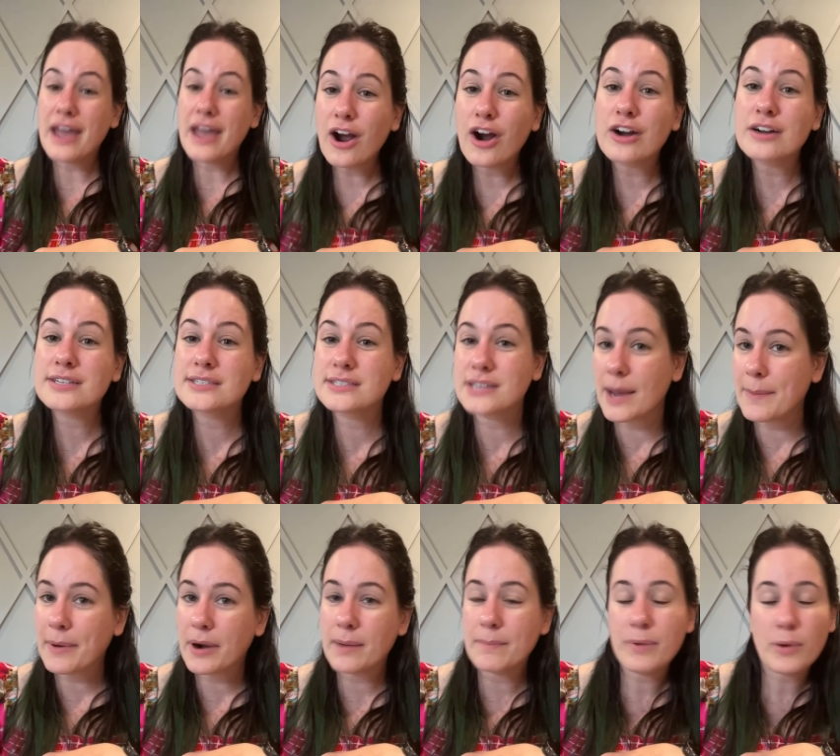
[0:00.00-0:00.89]
they are
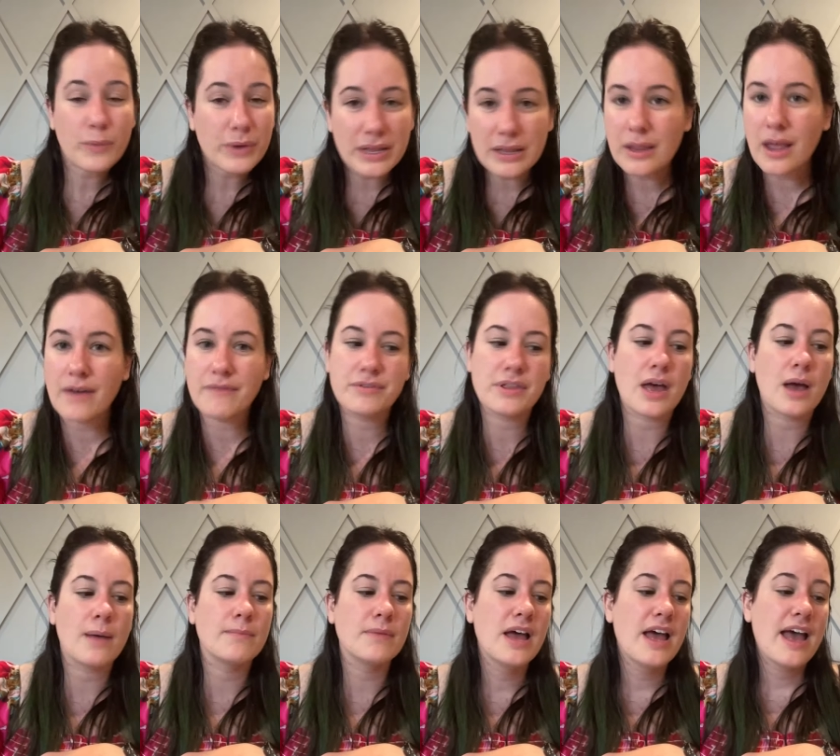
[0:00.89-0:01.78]
stubborn, but we love
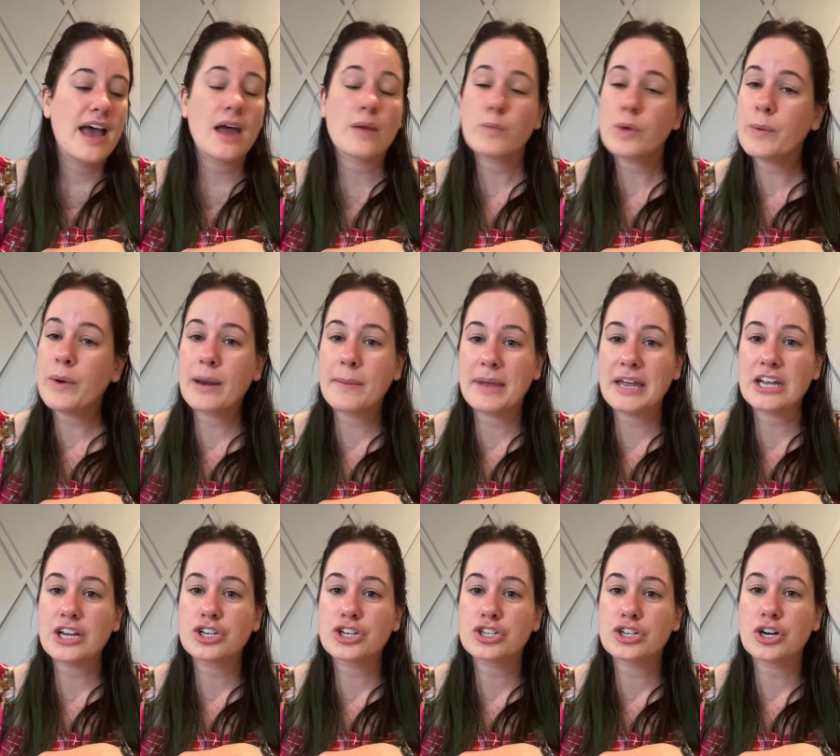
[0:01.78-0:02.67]
them. And we wanna
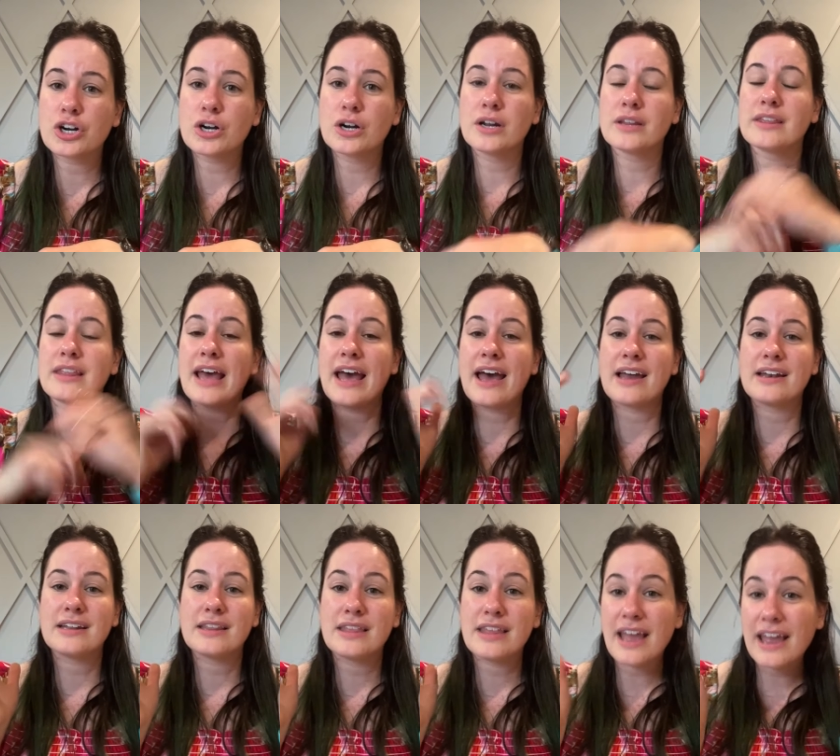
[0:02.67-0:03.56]
make sure
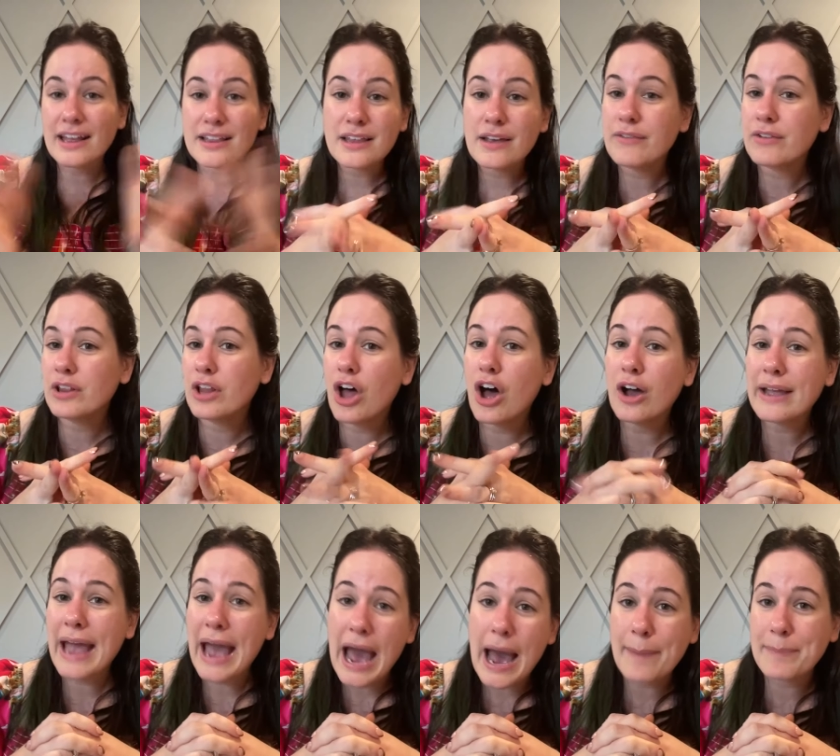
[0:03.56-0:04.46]
that they live a
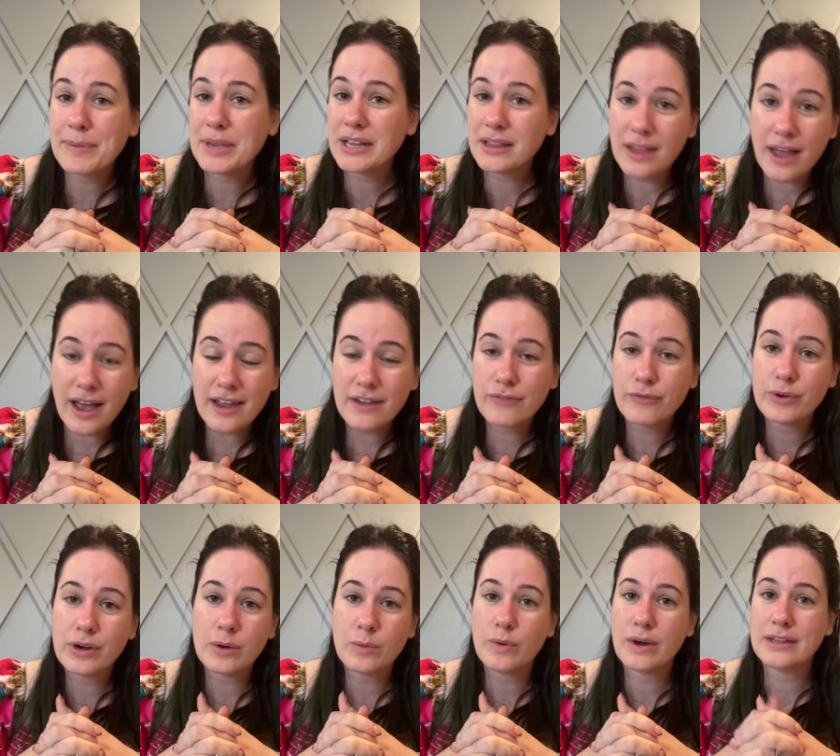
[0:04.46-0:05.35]
long, happy life.
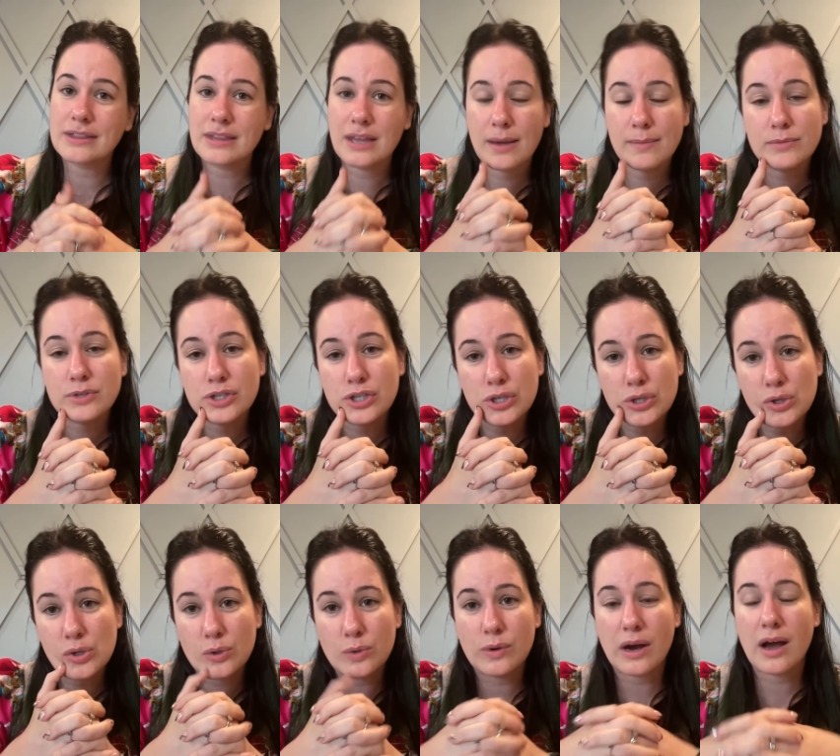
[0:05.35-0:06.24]
We don't want them
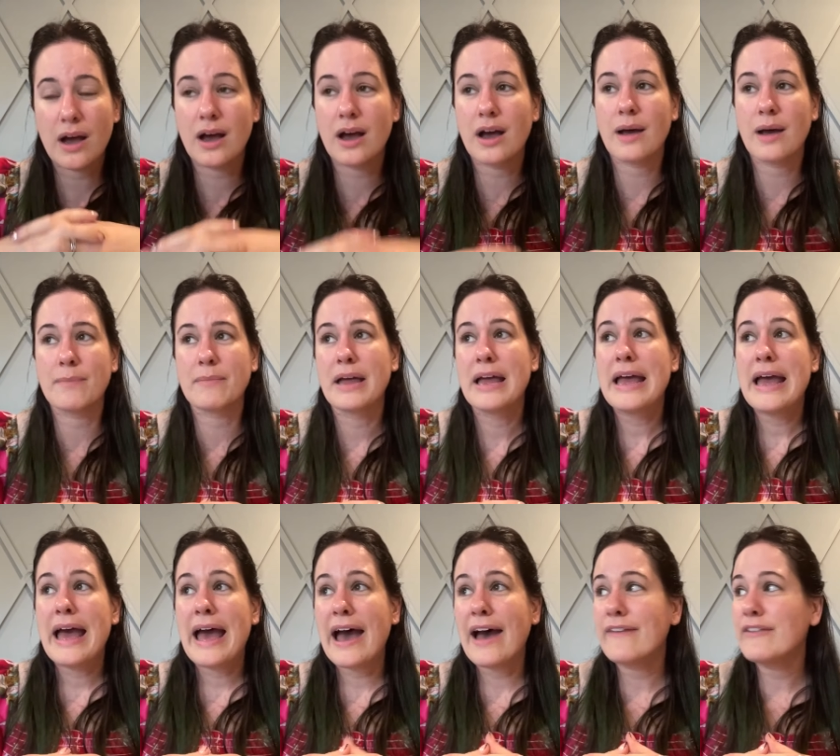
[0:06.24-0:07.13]
to um,
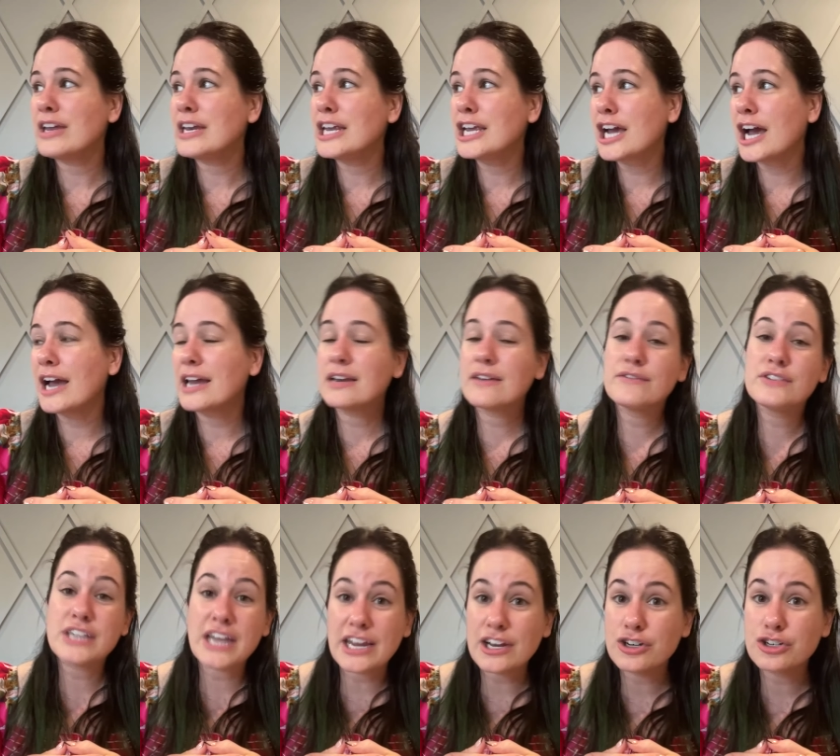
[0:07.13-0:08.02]
have any kind
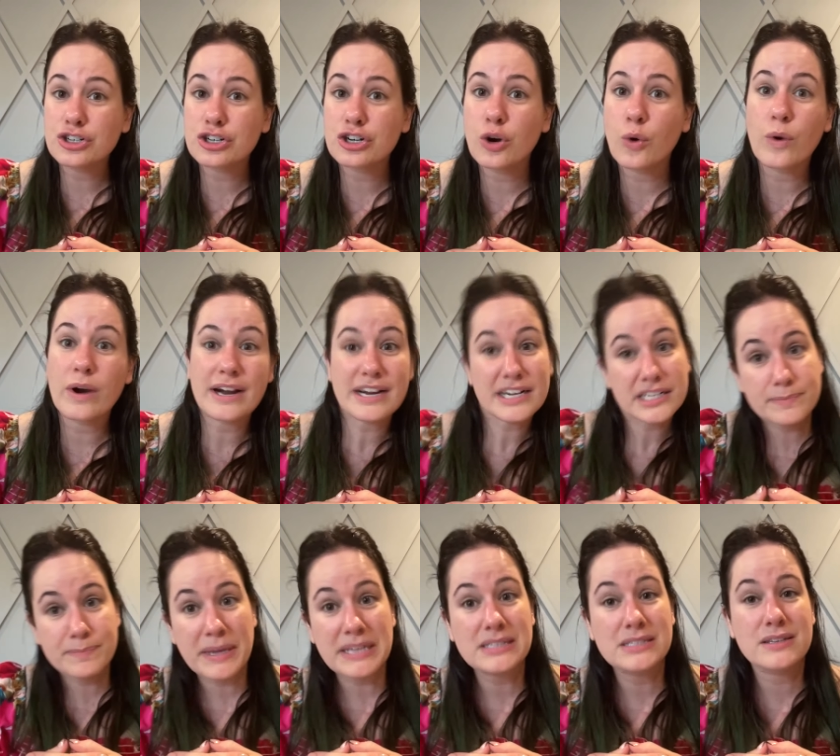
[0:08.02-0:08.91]
of danger or
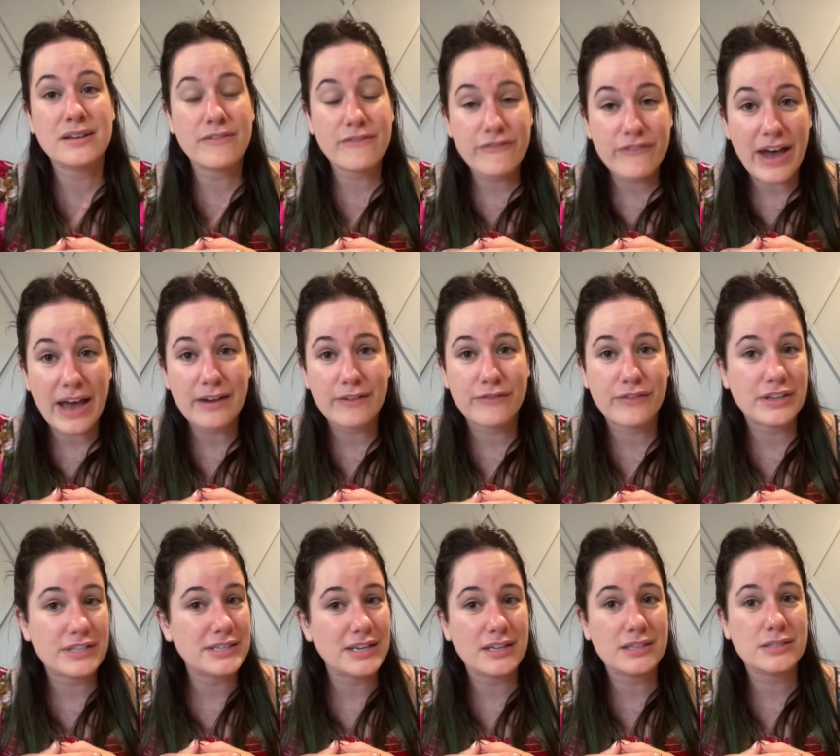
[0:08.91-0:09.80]
expensive vet
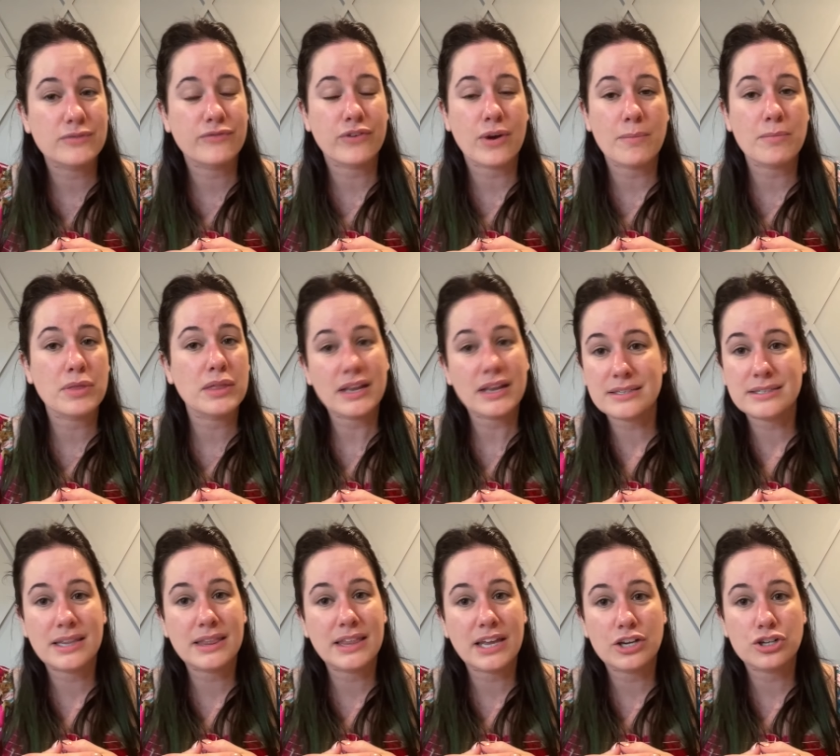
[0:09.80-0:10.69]
visits from
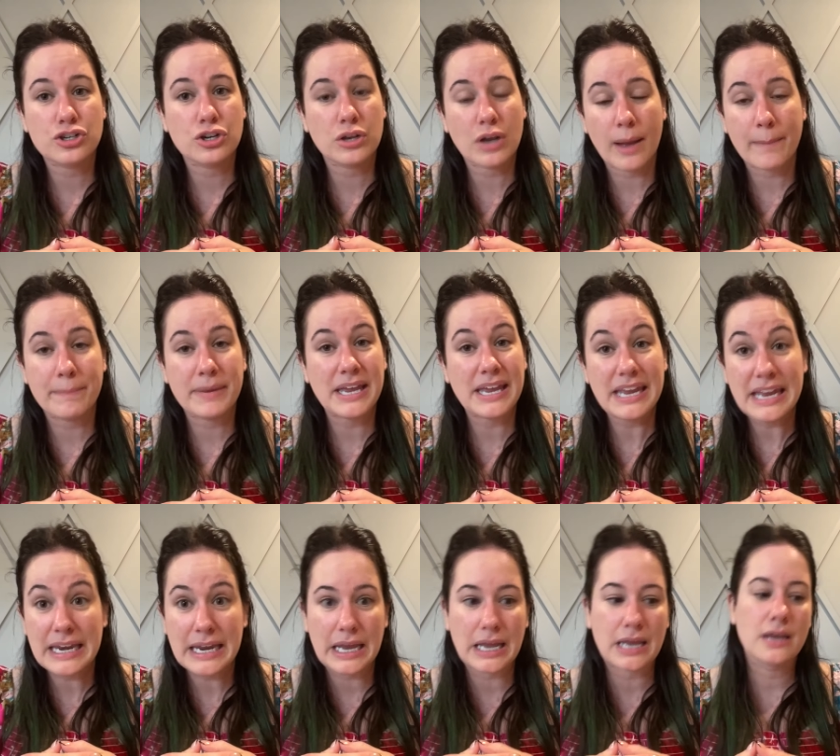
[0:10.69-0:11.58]
things that they should not be
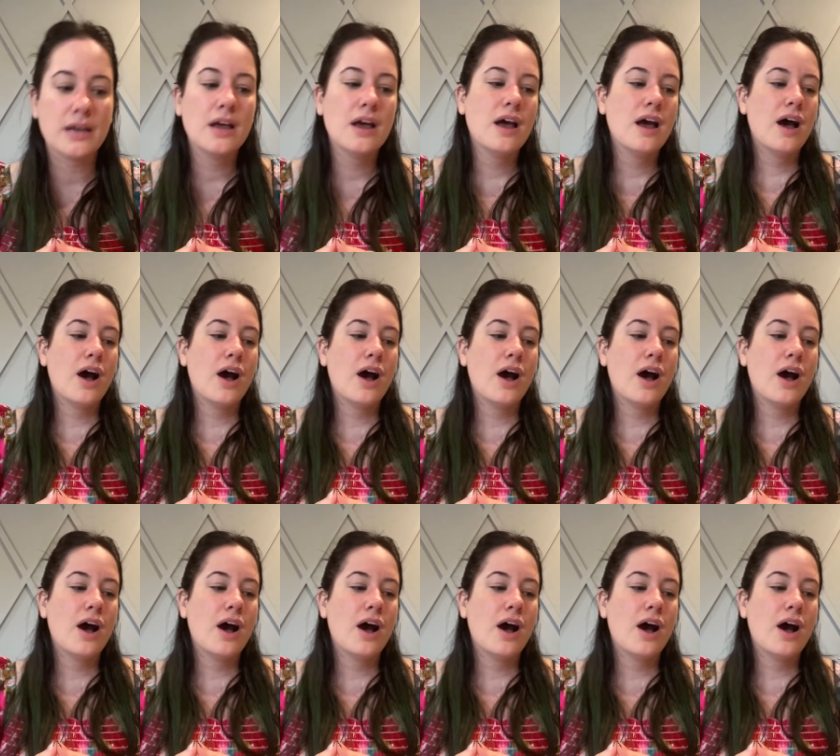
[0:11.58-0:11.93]
eating